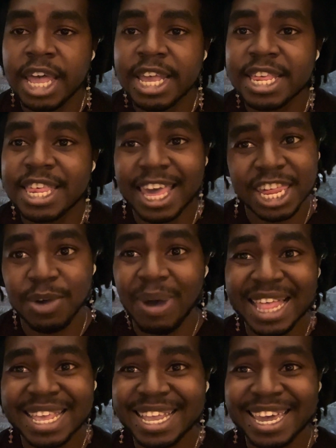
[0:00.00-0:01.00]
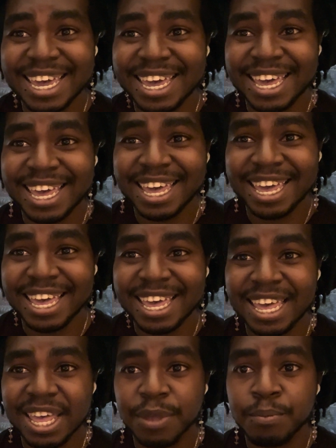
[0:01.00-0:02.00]

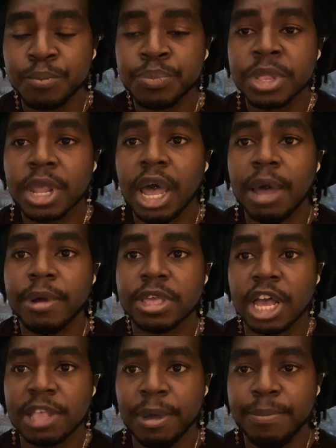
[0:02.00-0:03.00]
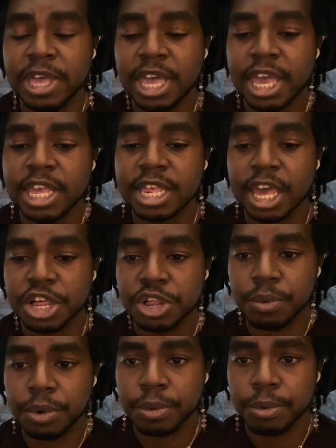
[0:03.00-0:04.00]
sexuality. I talked about being
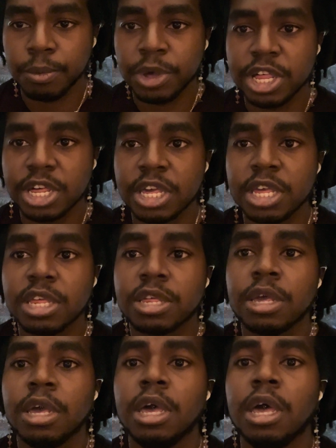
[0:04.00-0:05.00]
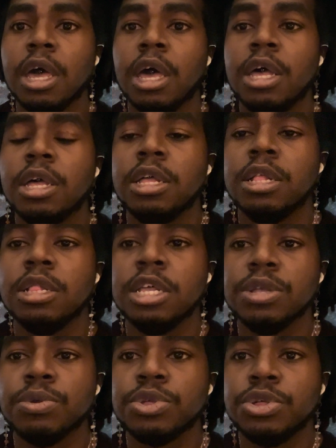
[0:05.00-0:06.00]
asexual, which is
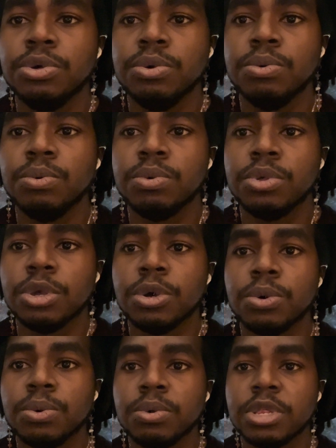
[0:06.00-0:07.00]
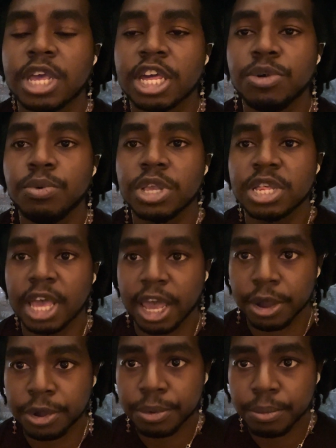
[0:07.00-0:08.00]
little to no sexual
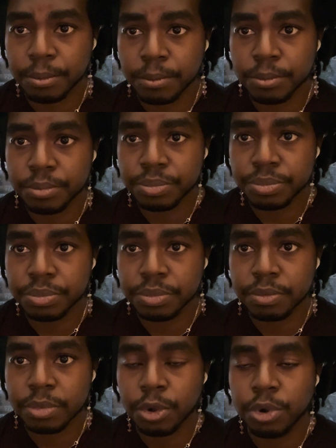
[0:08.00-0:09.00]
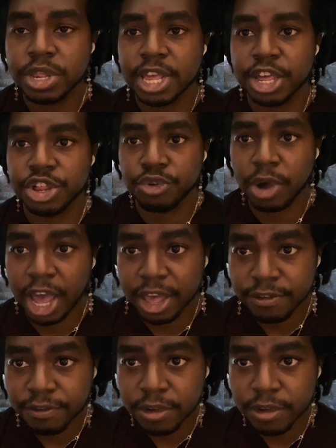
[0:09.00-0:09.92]
desire or sex drive.